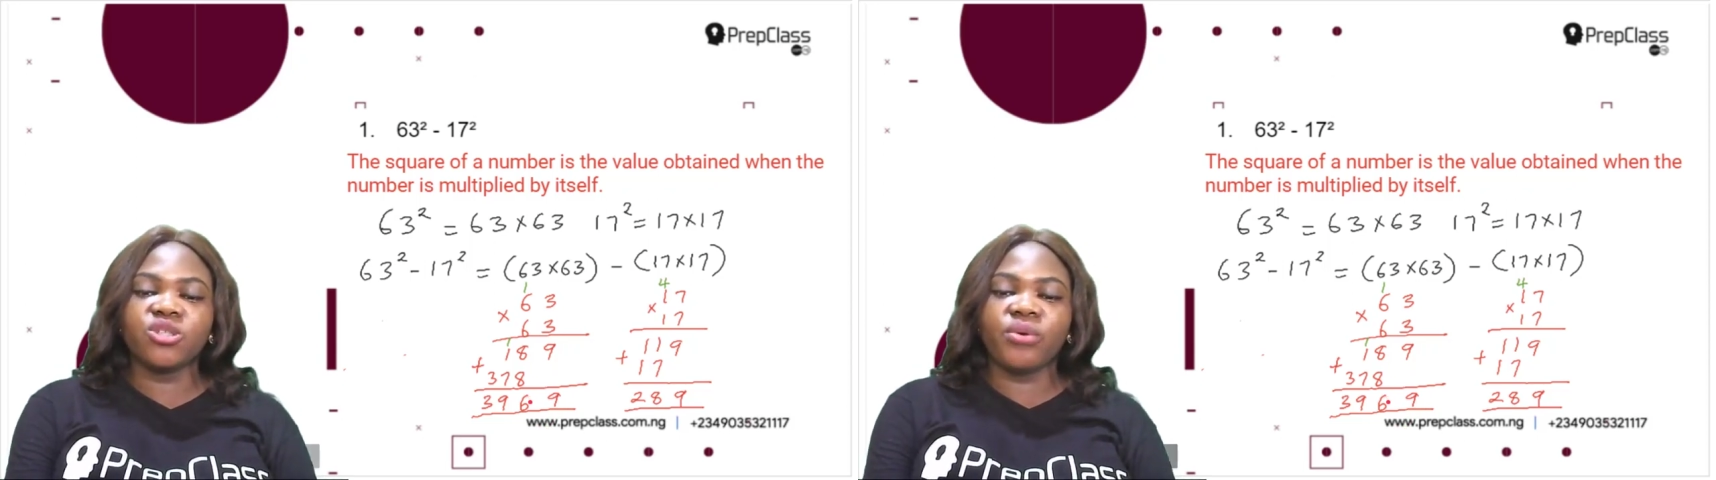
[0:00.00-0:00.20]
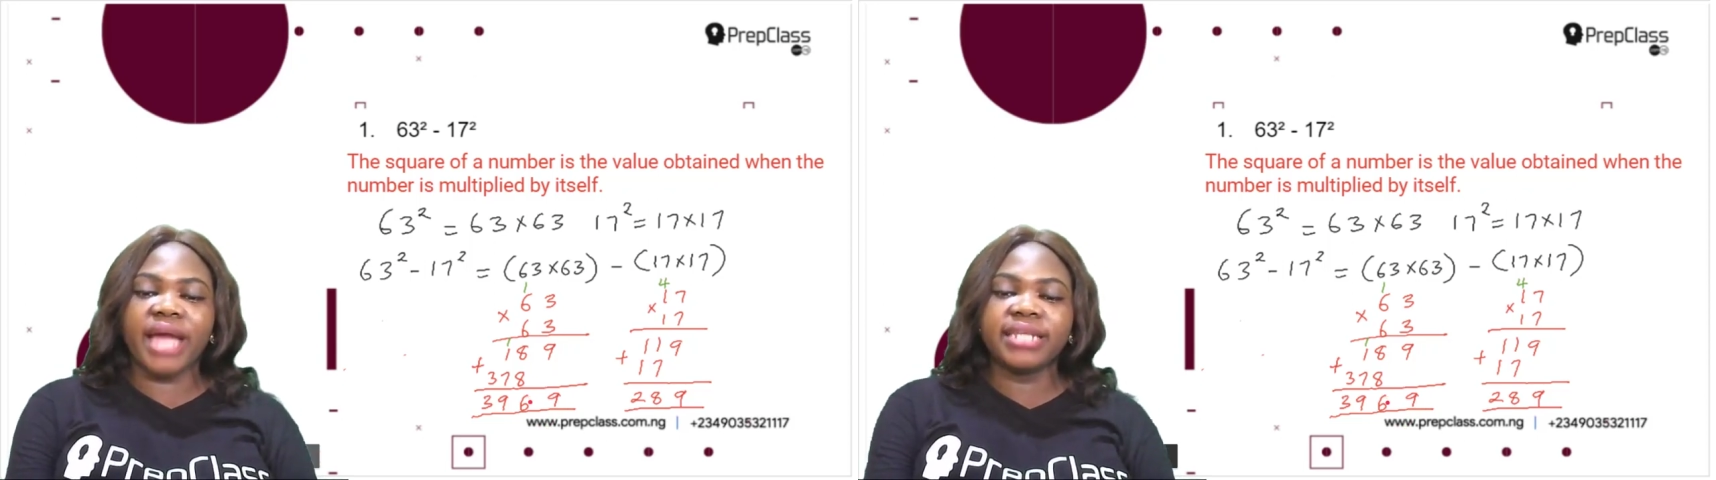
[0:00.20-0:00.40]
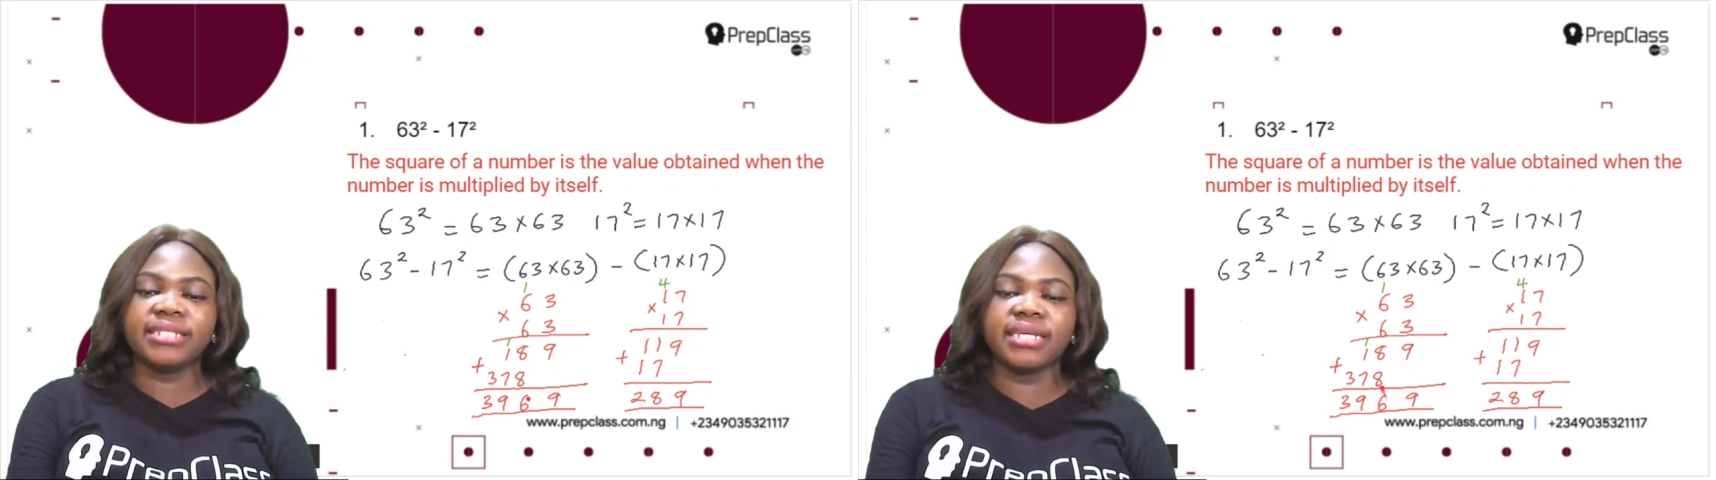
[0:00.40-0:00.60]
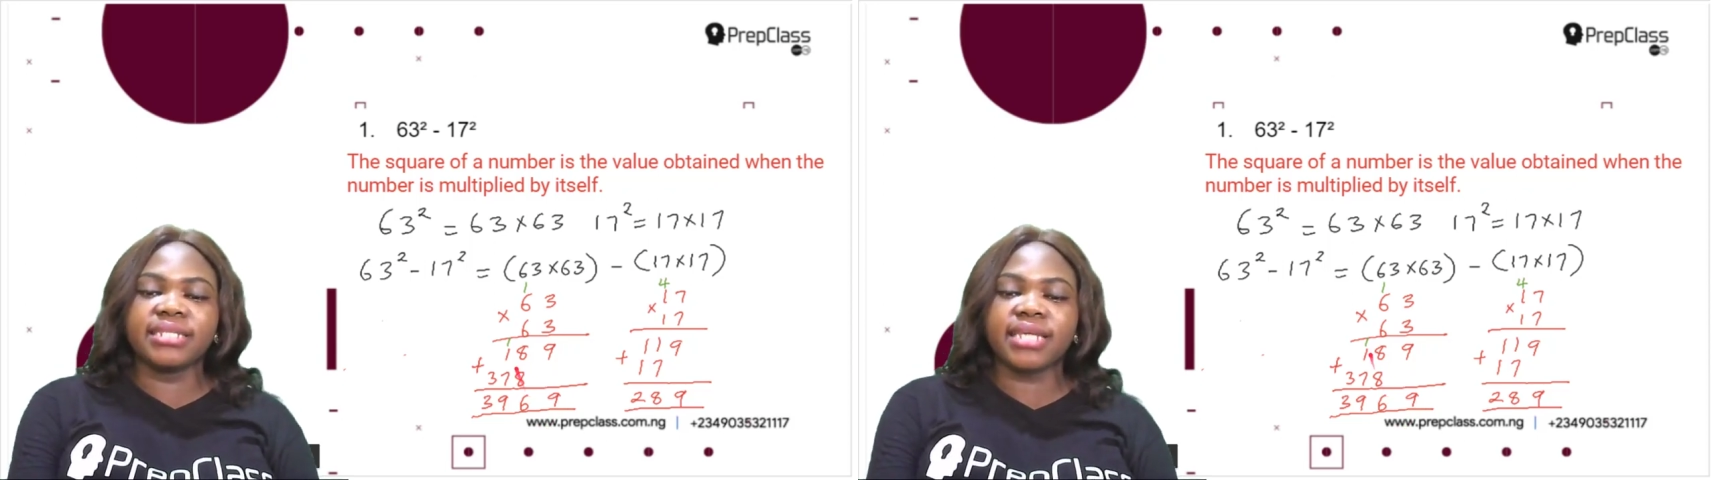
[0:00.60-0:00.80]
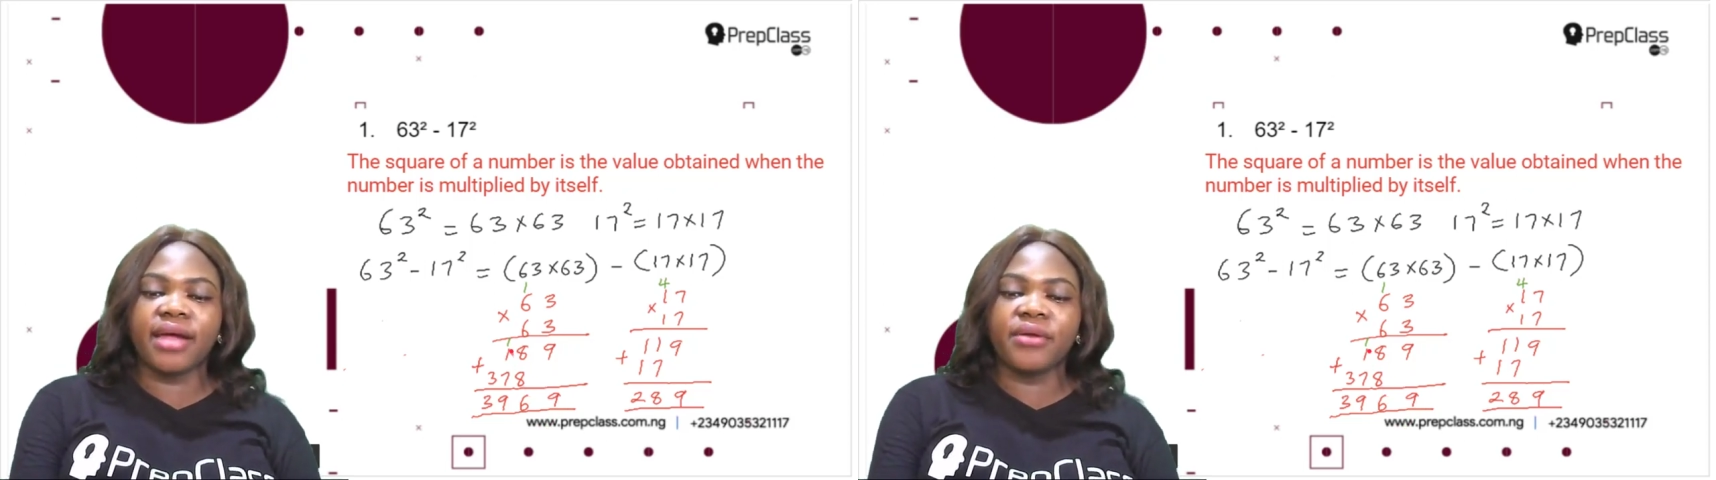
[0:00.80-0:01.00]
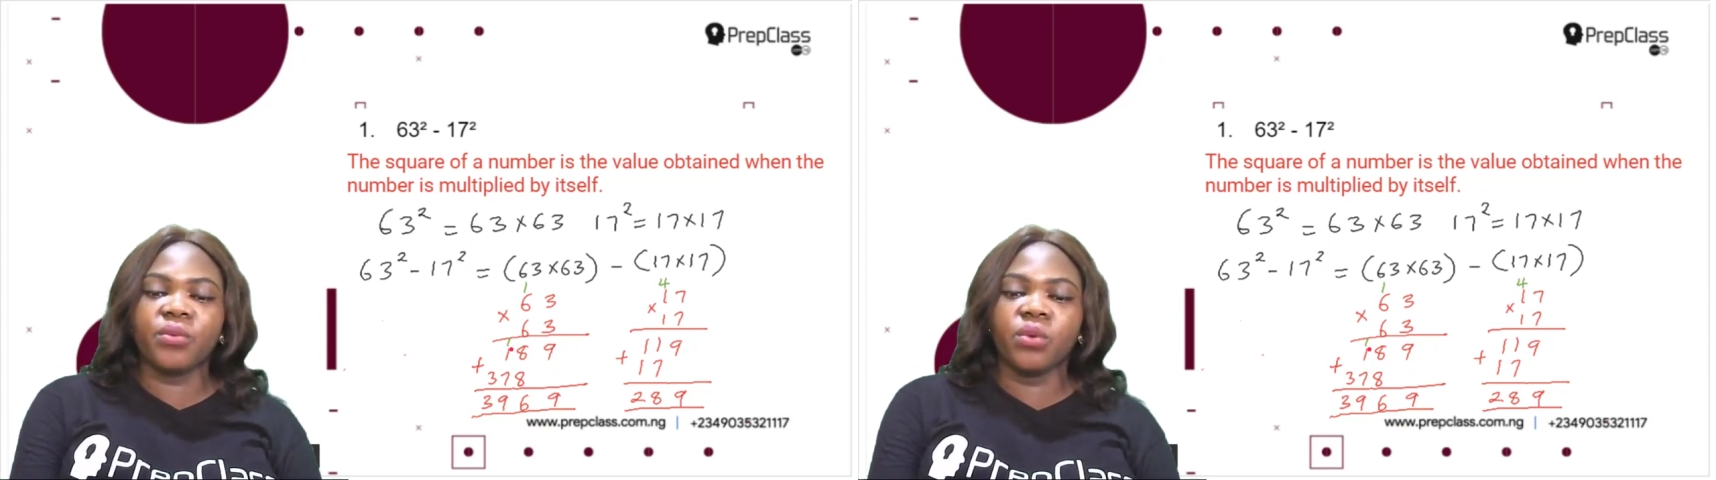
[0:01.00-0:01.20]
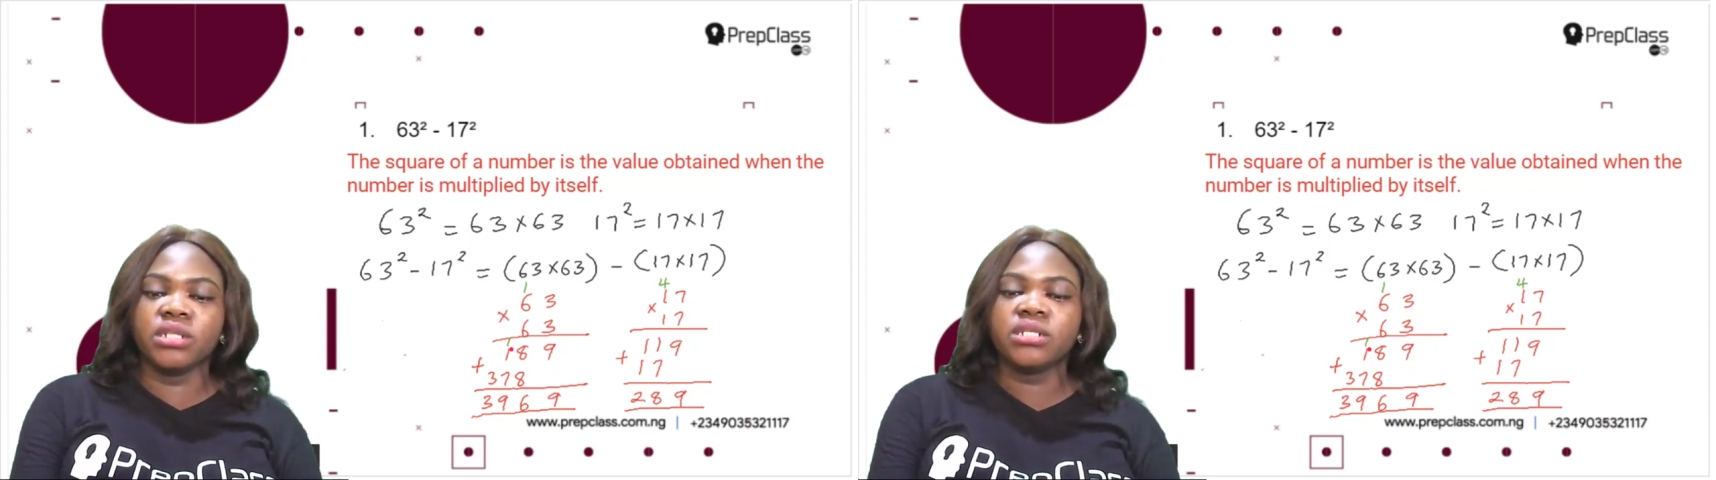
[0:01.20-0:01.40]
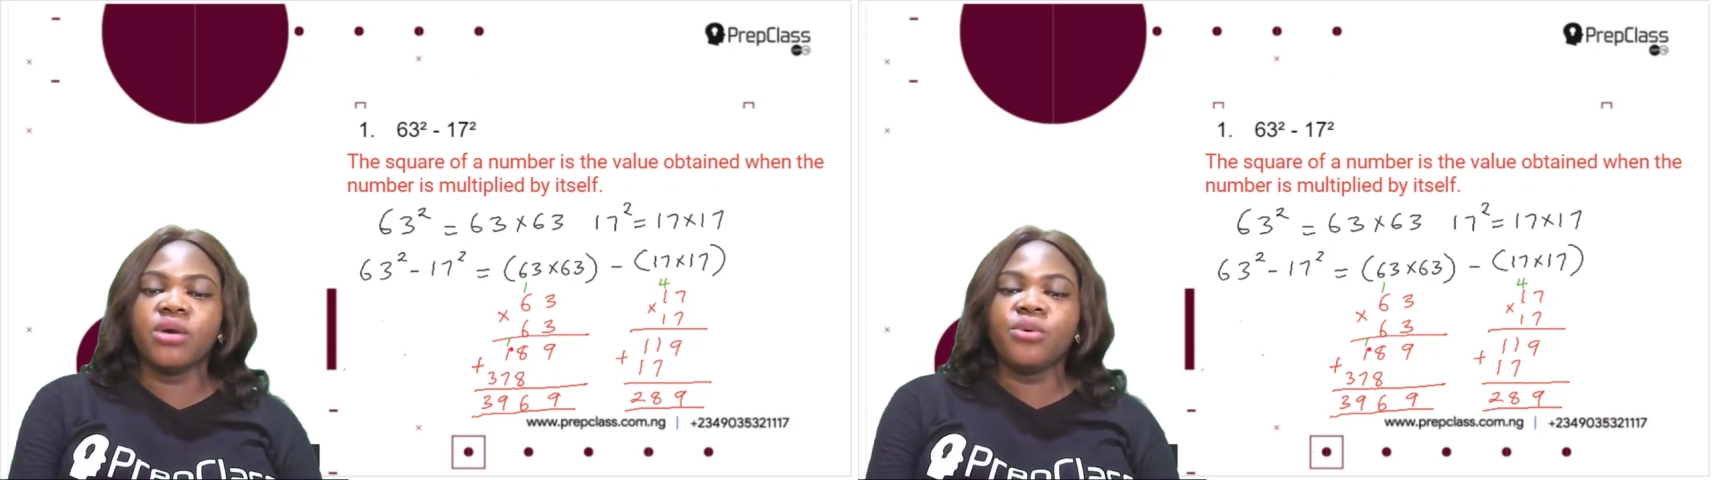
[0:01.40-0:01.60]
So write 6, carry
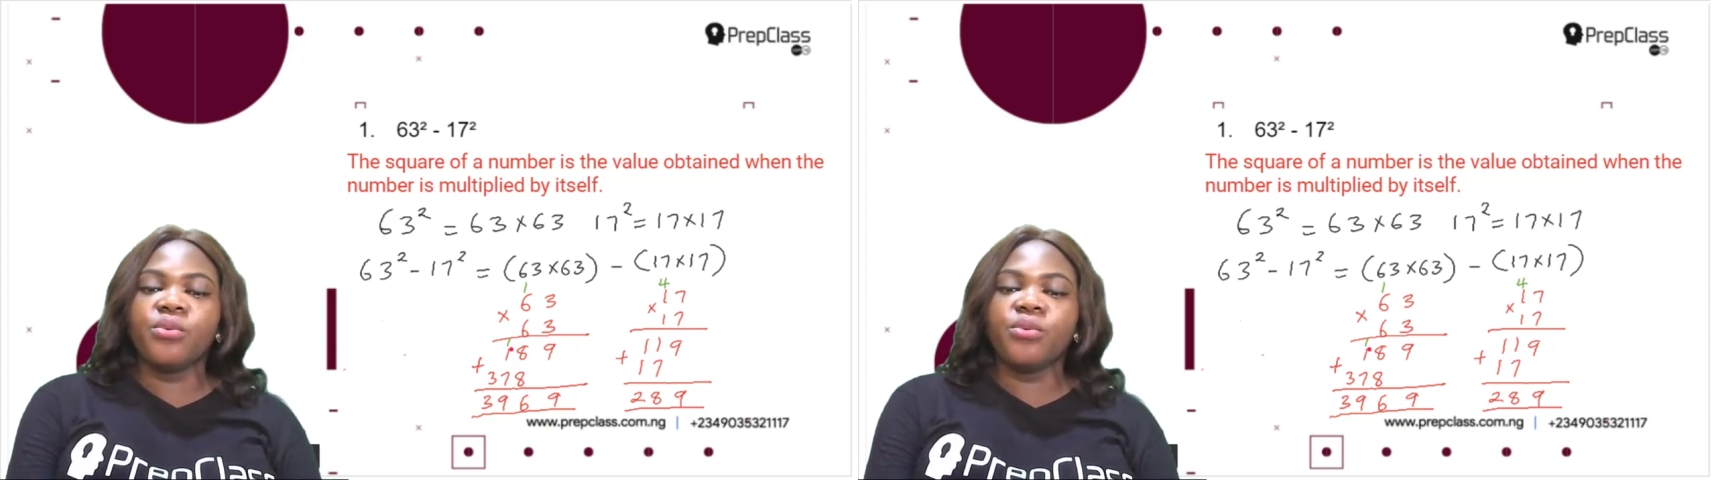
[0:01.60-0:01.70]
1.